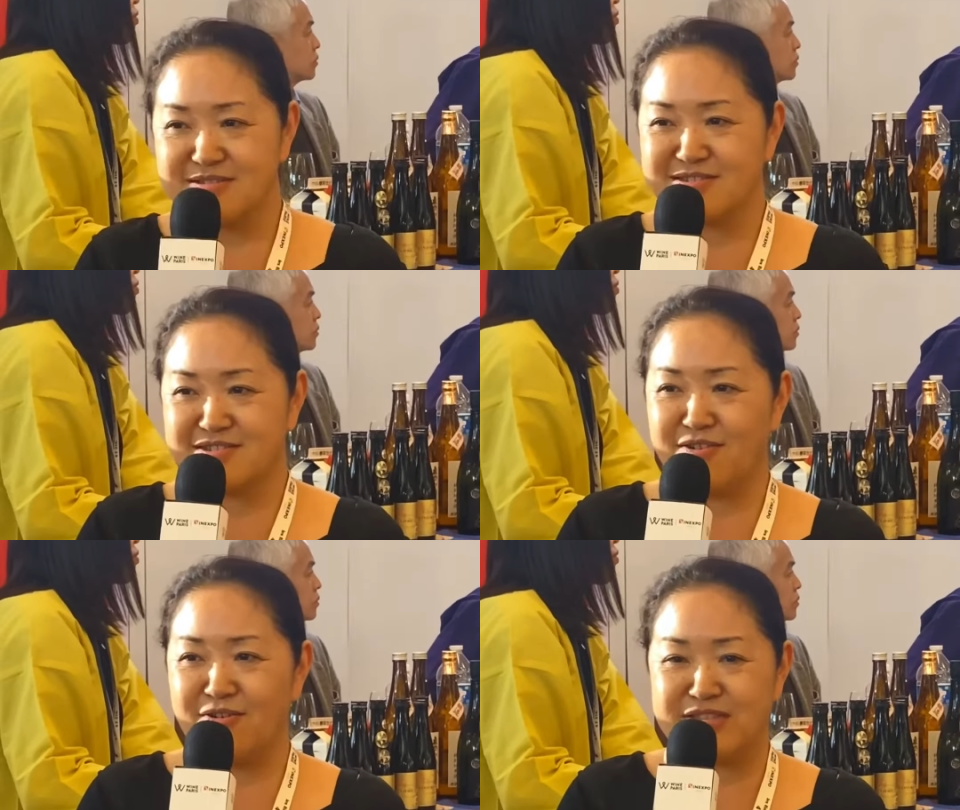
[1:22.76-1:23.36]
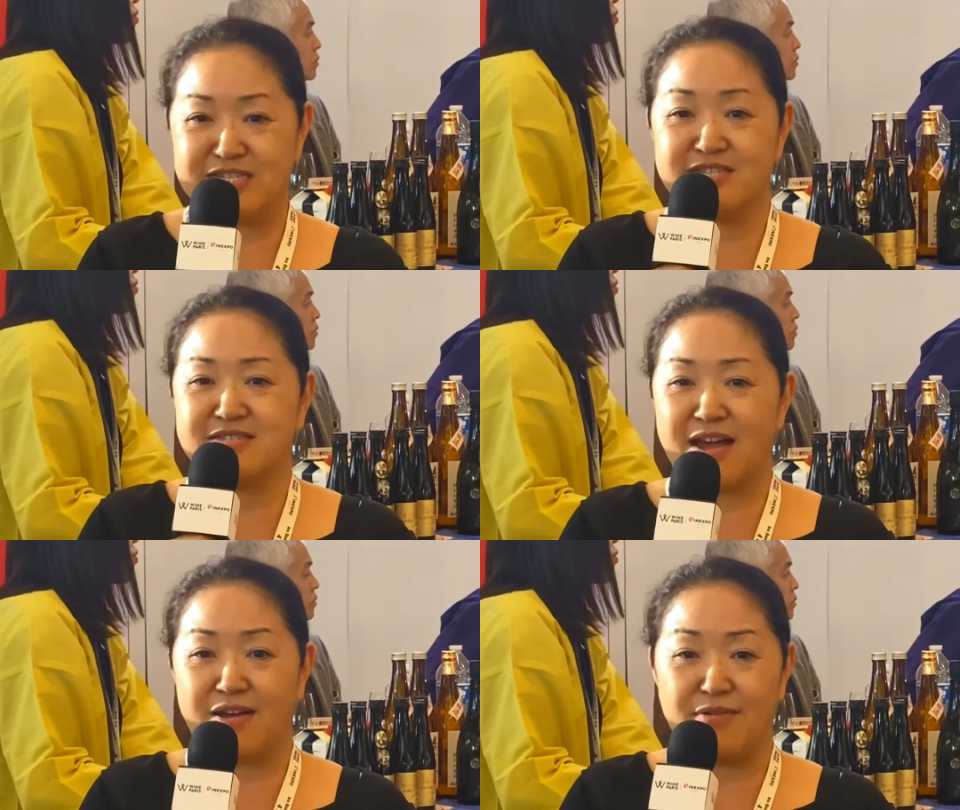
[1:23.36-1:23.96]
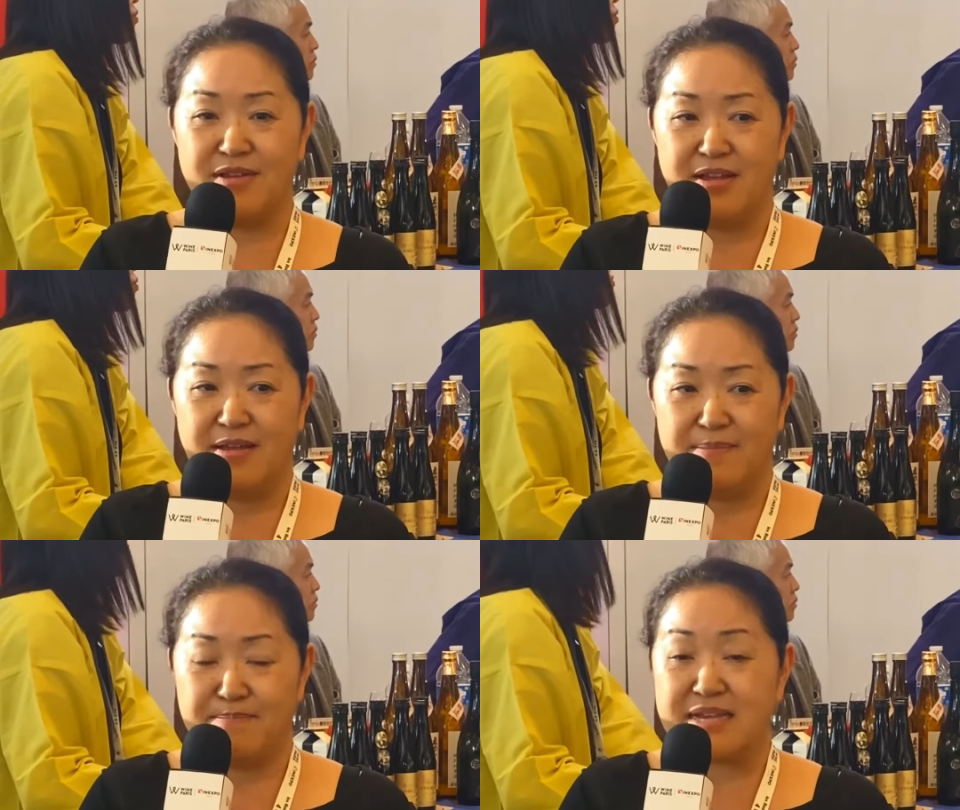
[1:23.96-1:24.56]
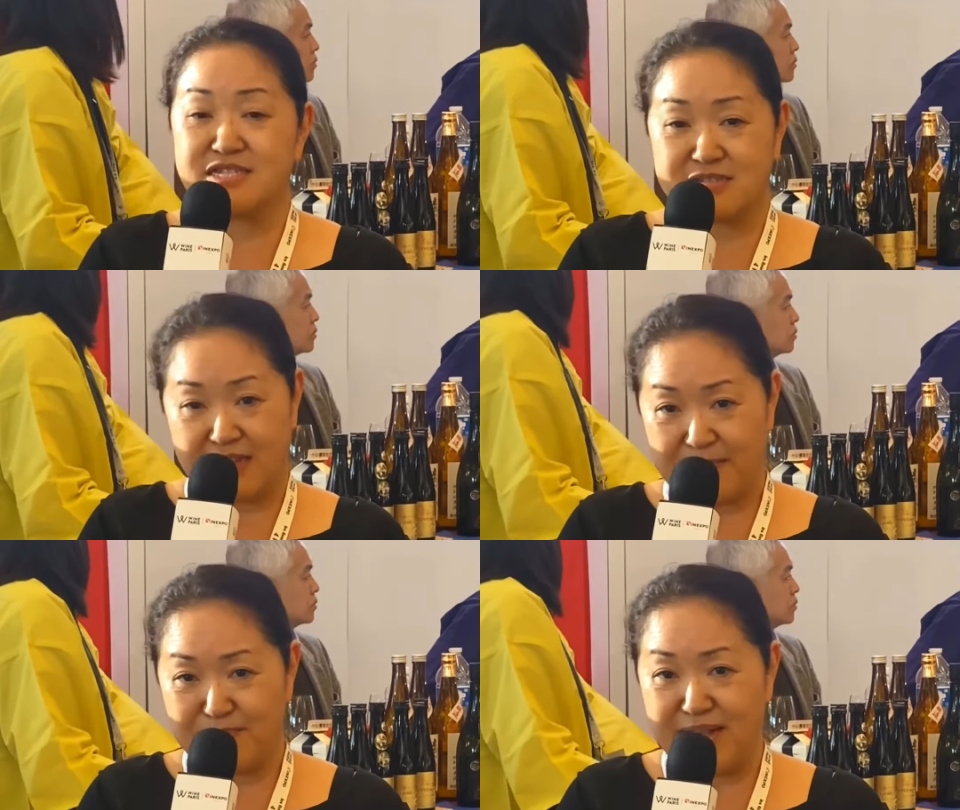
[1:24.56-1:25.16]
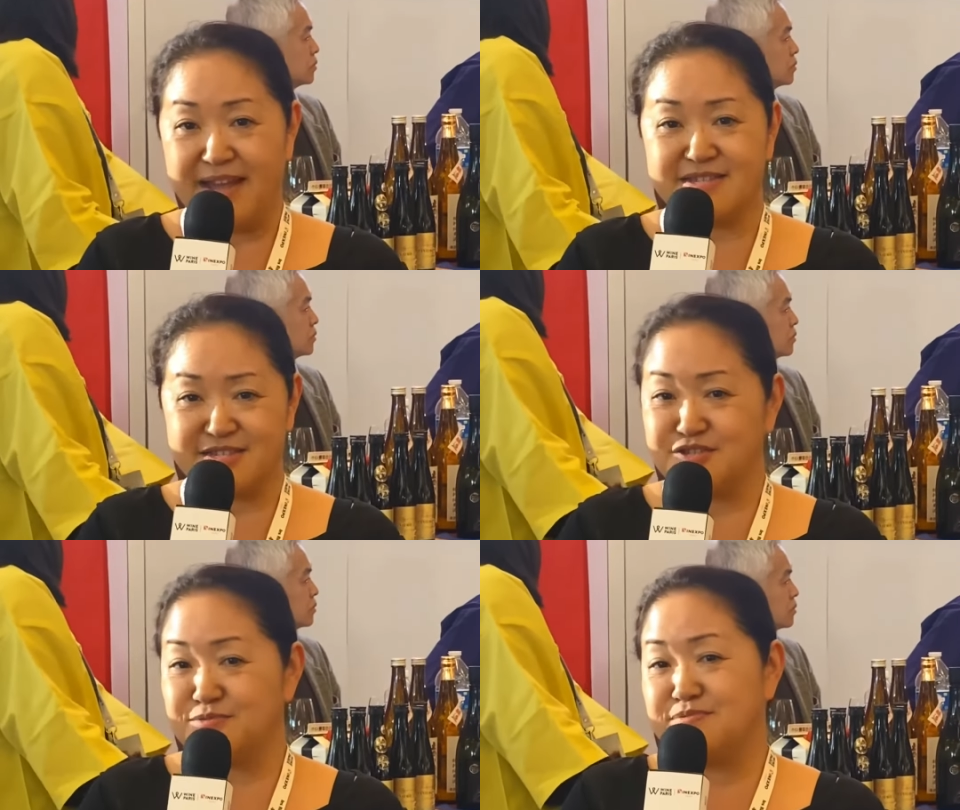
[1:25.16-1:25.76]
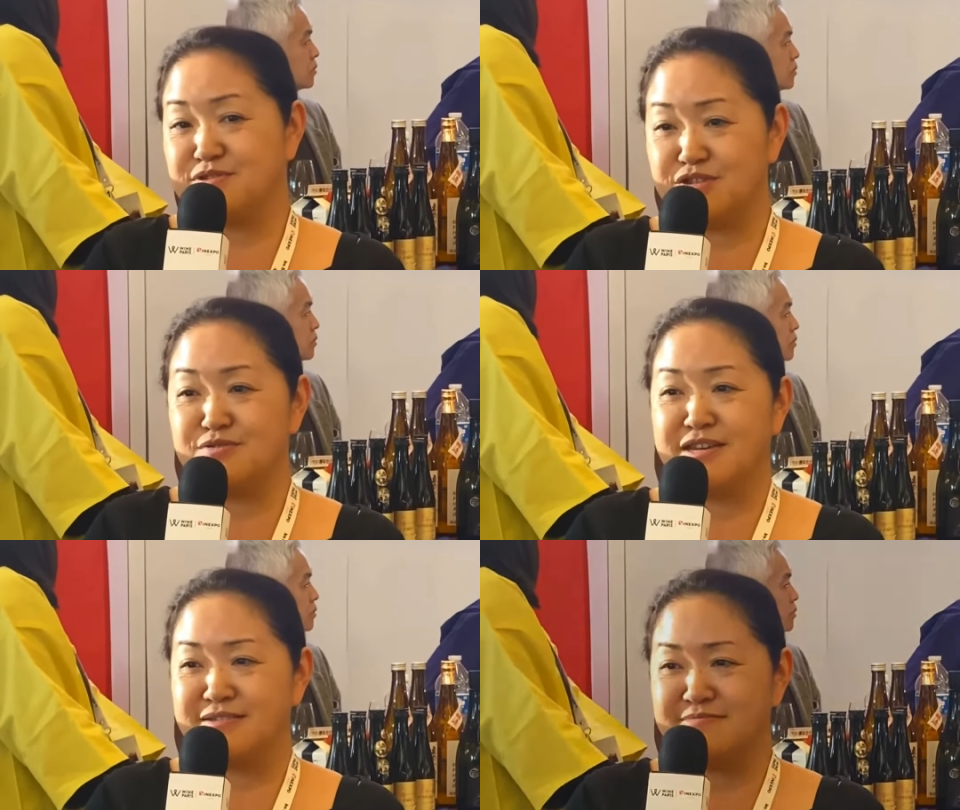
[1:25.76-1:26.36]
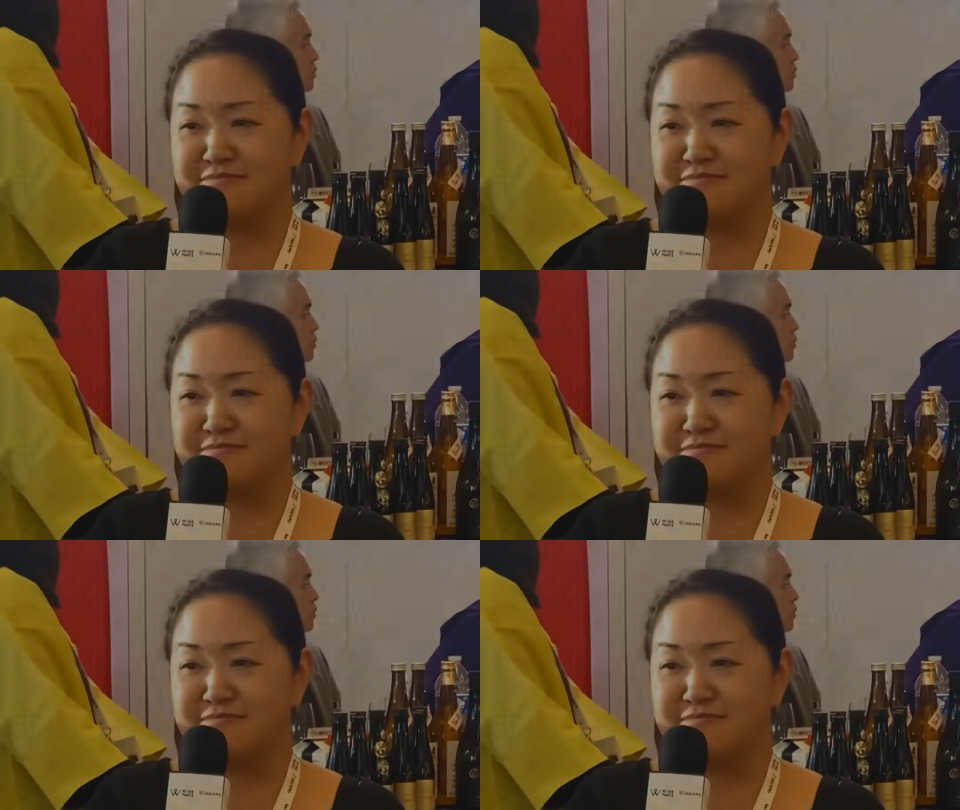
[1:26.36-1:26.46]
So this is the best place to do it.